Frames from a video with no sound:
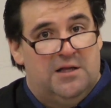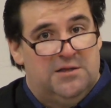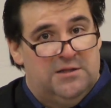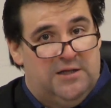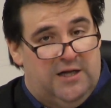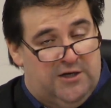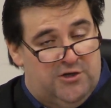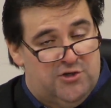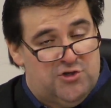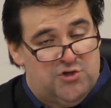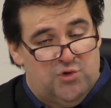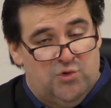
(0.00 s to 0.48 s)
A
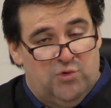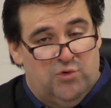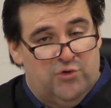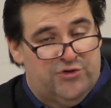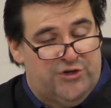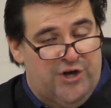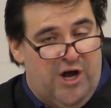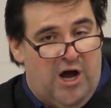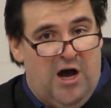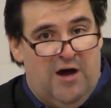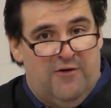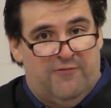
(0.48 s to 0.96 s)
lot of
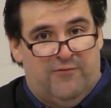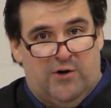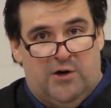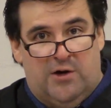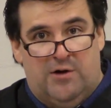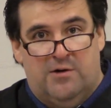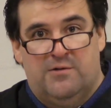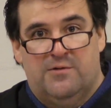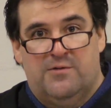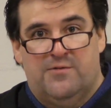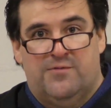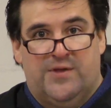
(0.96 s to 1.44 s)
schools
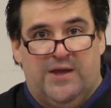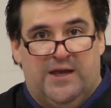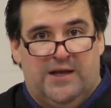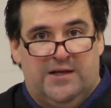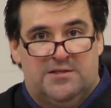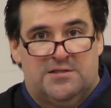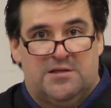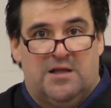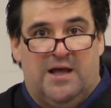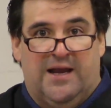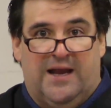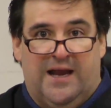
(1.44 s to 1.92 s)
offer
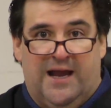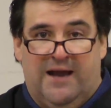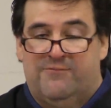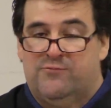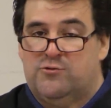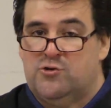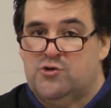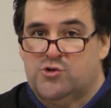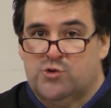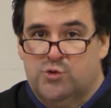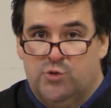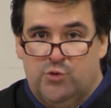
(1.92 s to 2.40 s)
things like
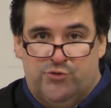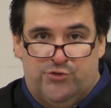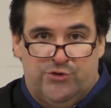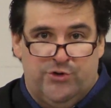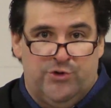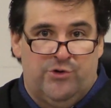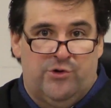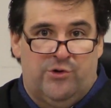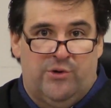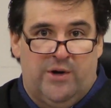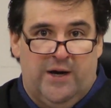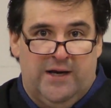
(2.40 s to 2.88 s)
after-school
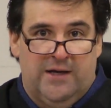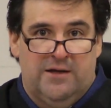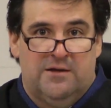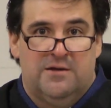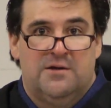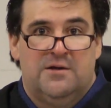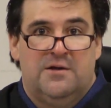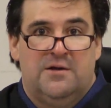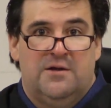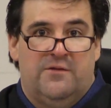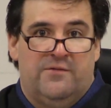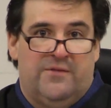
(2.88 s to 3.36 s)

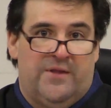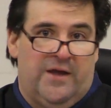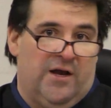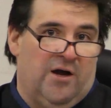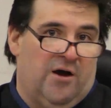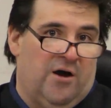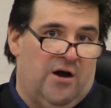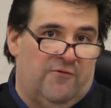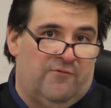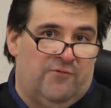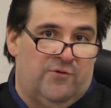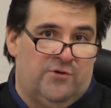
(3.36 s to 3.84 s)
tutoring,
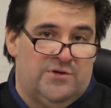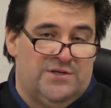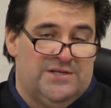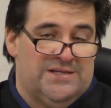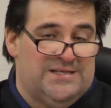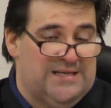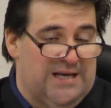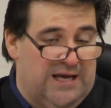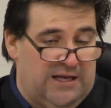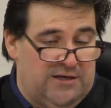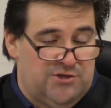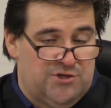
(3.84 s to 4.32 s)
they offer
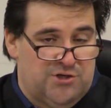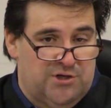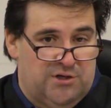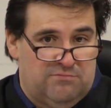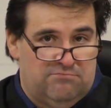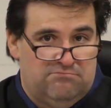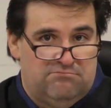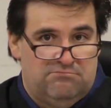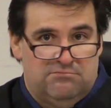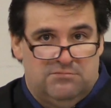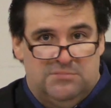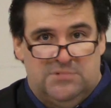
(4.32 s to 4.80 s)

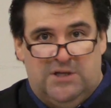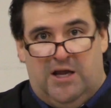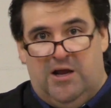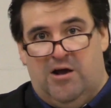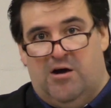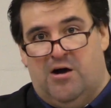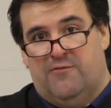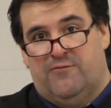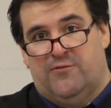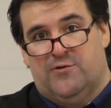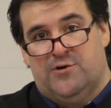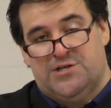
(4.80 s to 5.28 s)
detention,
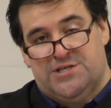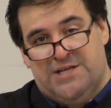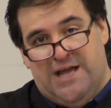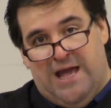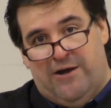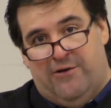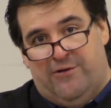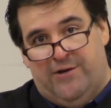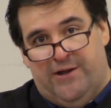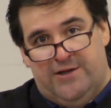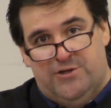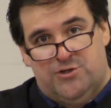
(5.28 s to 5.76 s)
they offer
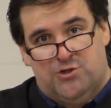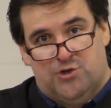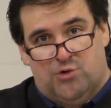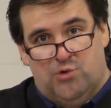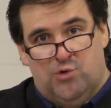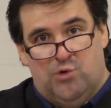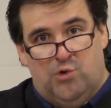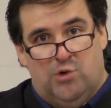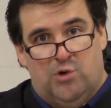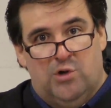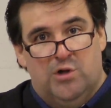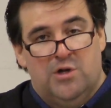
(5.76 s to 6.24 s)
Saturday
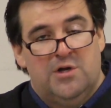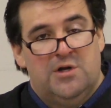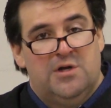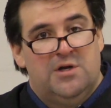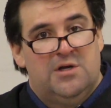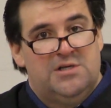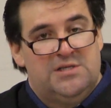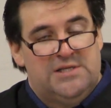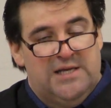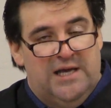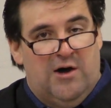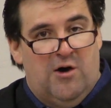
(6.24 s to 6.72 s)
school
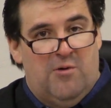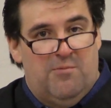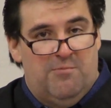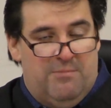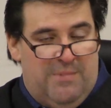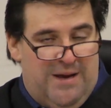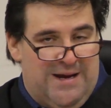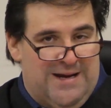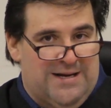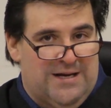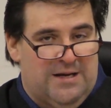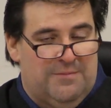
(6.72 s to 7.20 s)
to
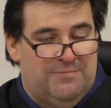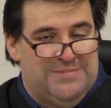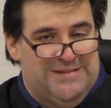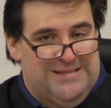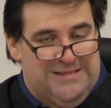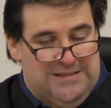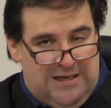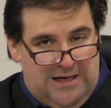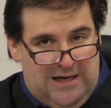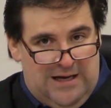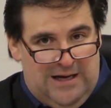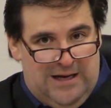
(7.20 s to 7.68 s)
help make
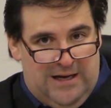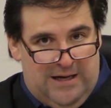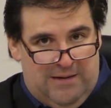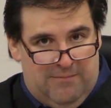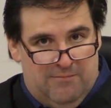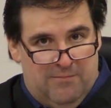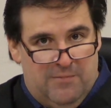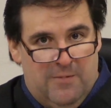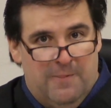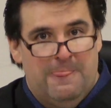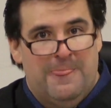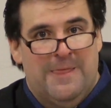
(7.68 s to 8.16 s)
up
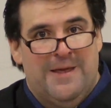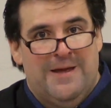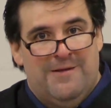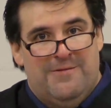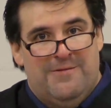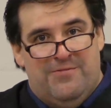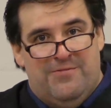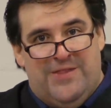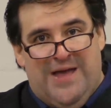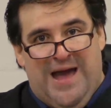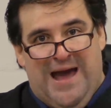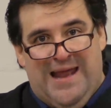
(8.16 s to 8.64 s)
time.
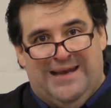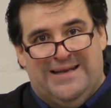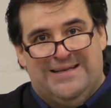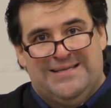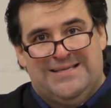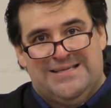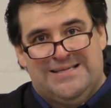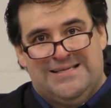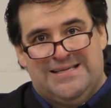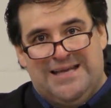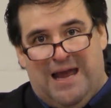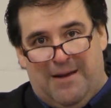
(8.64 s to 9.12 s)
That
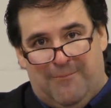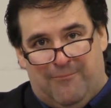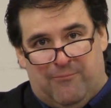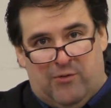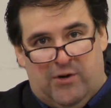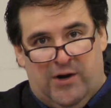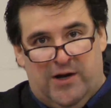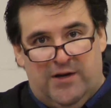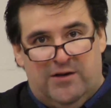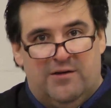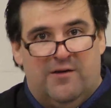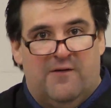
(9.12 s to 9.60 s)
is
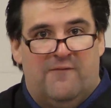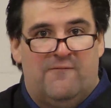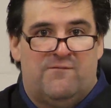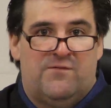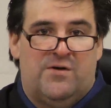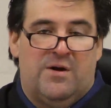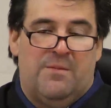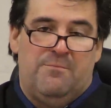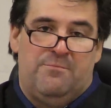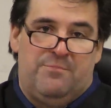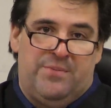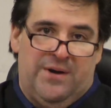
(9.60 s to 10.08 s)
separate
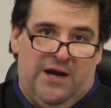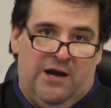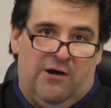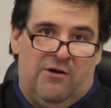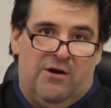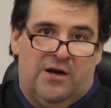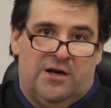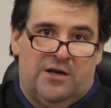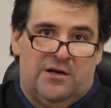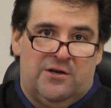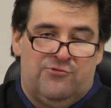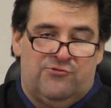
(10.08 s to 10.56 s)
from
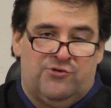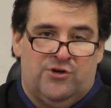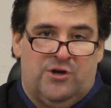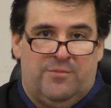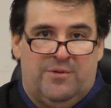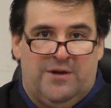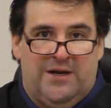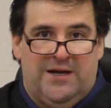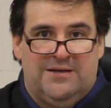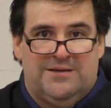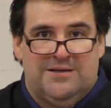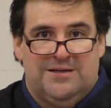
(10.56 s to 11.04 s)
parent
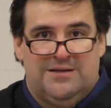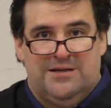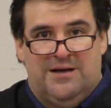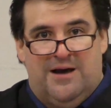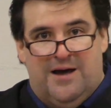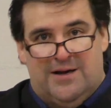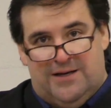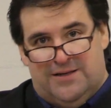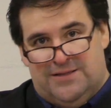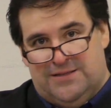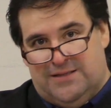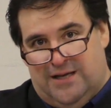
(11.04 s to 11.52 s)
contributing to
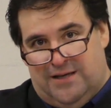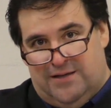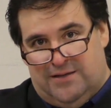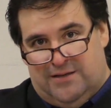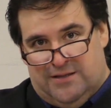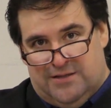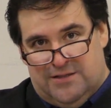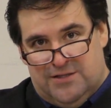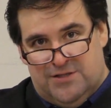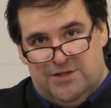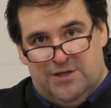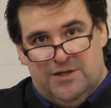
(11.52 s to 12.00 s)

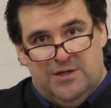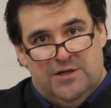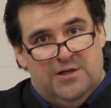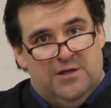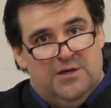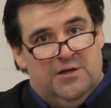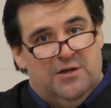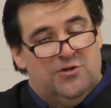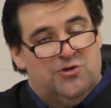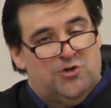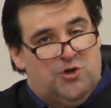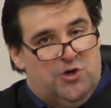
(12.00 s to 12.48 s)
non-attendance.
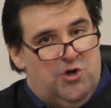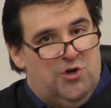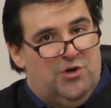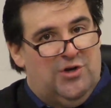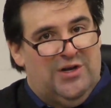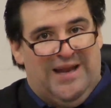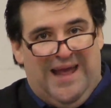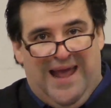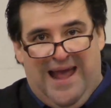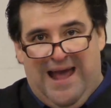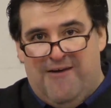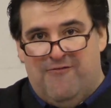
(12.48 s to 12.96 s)
So you
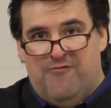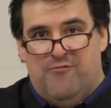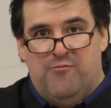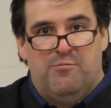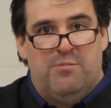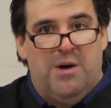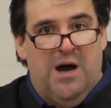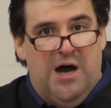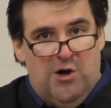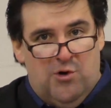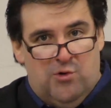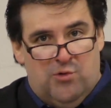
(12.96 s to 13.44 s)
could
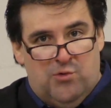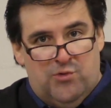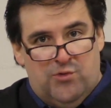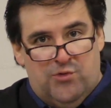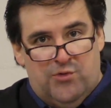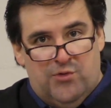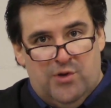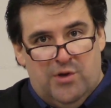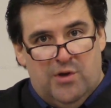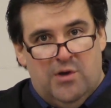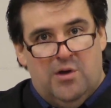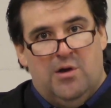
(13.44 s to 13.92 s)
have
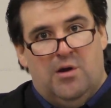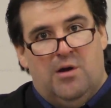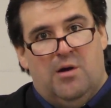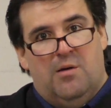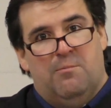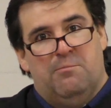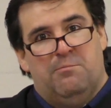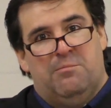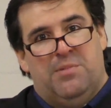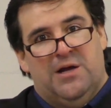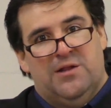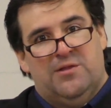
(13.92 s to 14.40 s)
both,
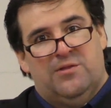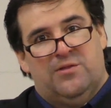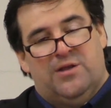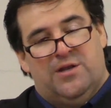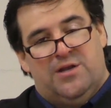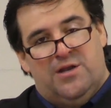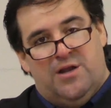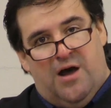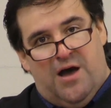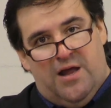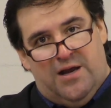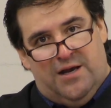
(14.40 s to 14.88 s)
but
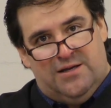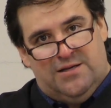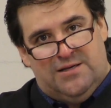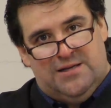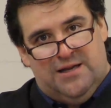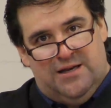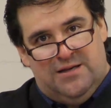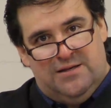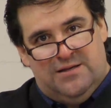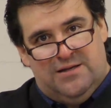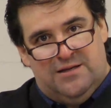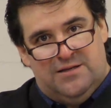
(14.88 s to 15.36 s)
the
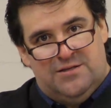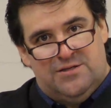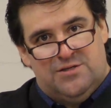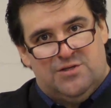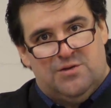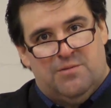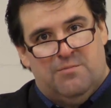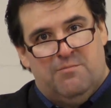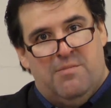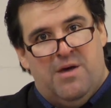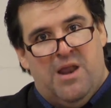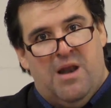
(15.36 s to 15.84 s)

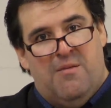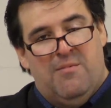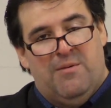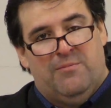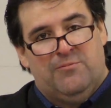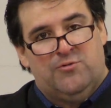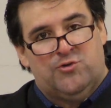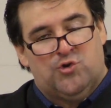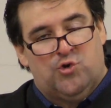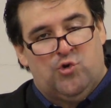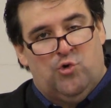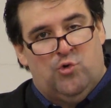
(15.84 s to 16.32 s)
non-attendance
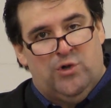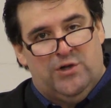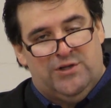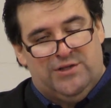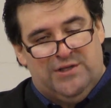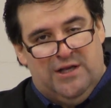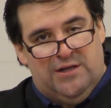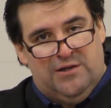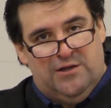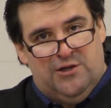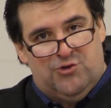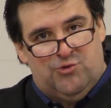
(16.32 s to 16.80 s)
minimum school
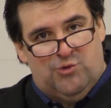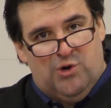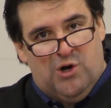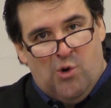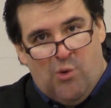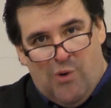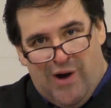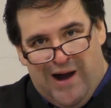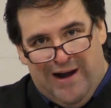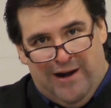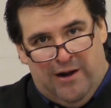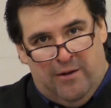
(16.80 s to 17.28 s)
attendance
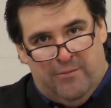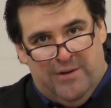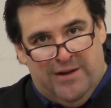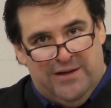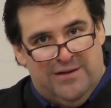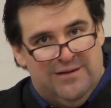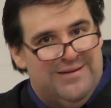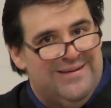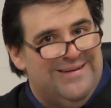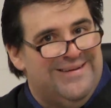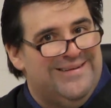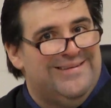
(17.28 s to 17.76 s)

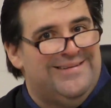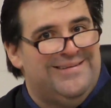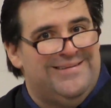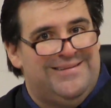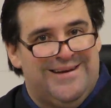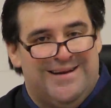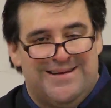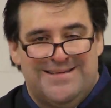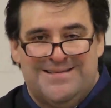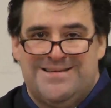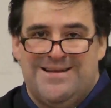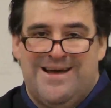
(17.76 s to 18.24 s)
requirement
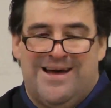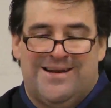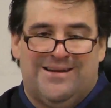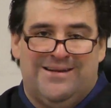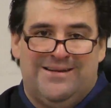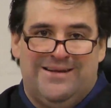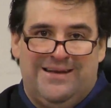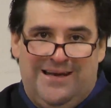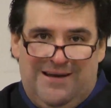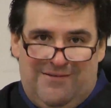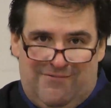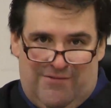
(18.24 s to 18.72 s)
does not
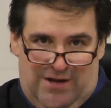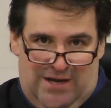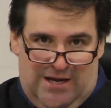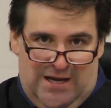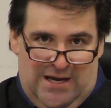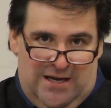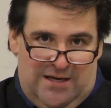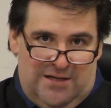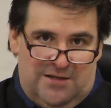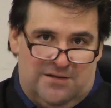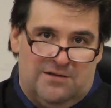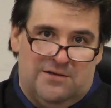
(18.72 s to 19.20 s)

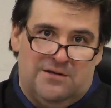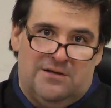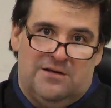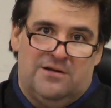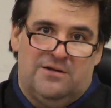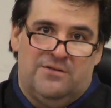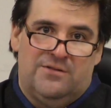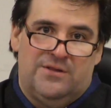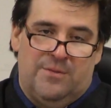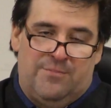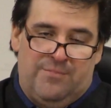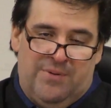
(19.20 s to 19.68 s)
alleviate
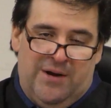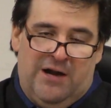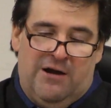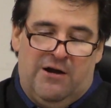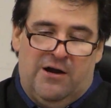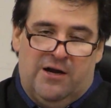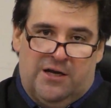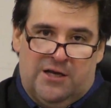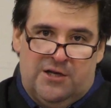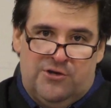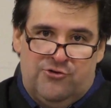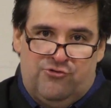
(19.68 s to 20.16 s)
the
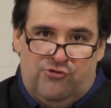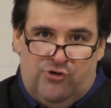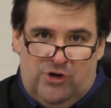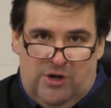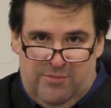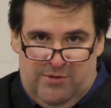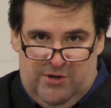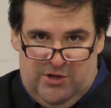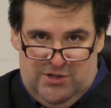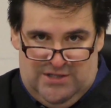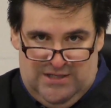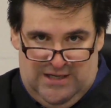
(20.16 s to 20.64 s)
parent
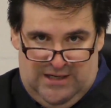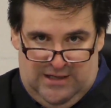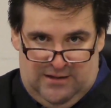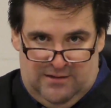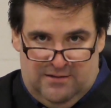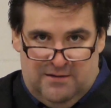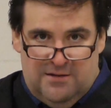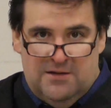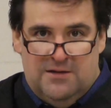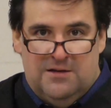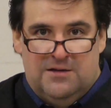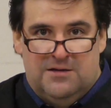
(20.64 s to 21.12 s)

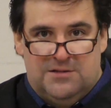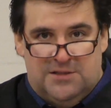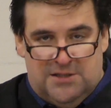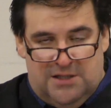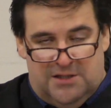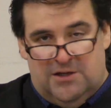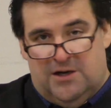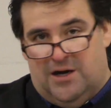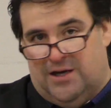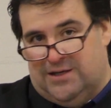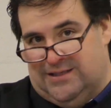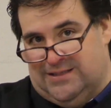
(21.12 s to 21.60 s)
contributing
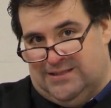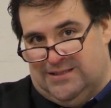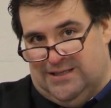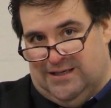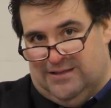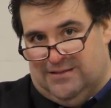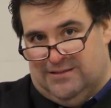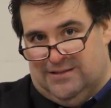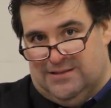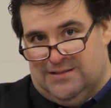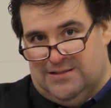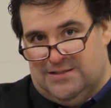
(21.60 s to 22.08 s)
to
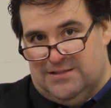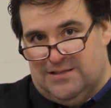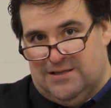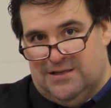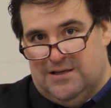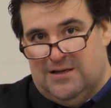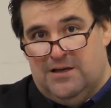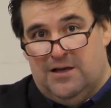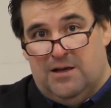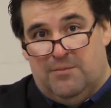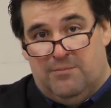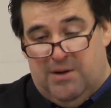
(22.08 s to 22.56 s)
non-attendance.
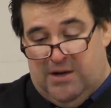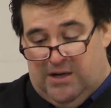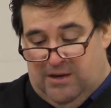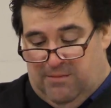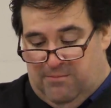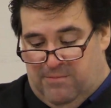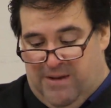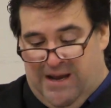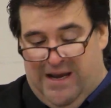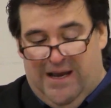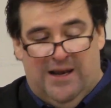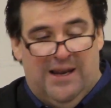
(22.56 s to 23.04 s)
But
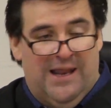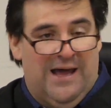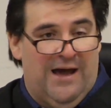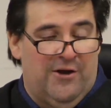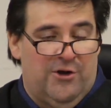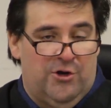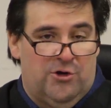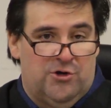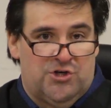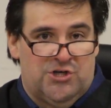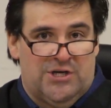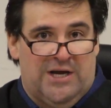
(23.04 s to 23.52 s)
it may
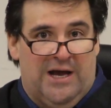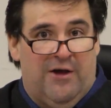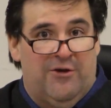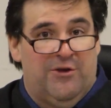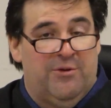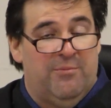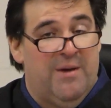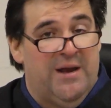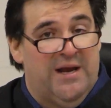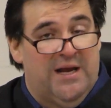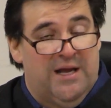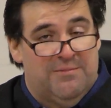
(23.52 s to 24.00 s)
allow your
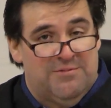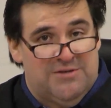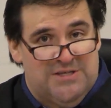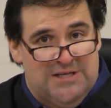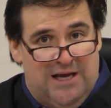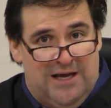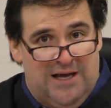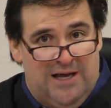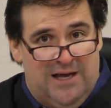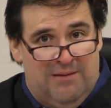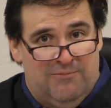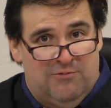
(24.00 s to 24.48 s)
child to make up
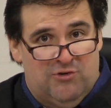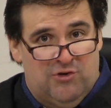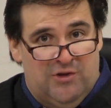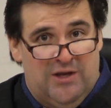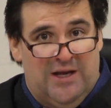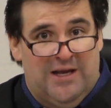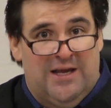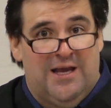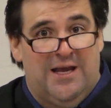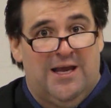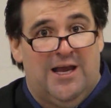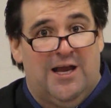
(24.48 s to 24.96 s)
time so
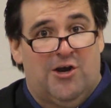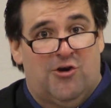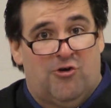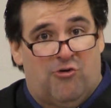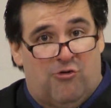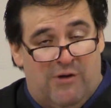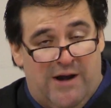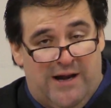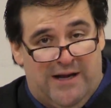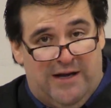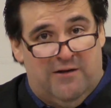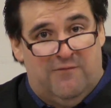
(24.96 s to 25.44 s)
they can get
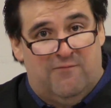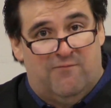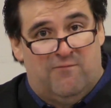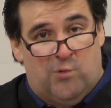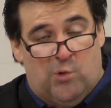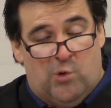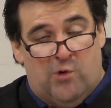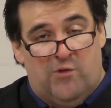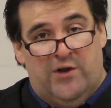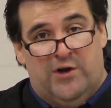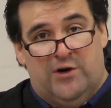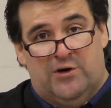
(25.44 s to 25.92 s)
credit
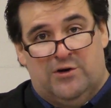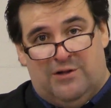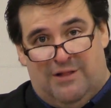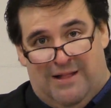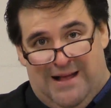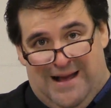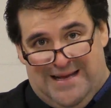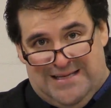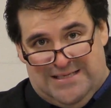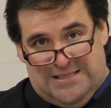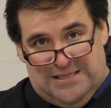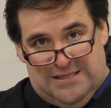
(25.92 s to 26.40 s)
for their
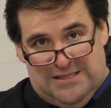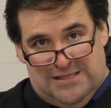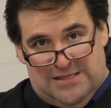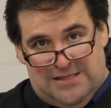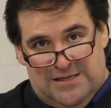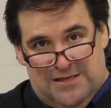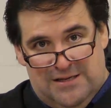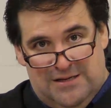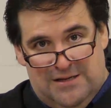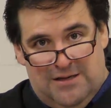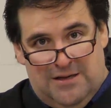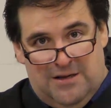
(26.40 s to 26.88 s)

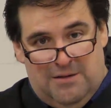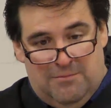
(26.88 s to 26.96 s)
classes.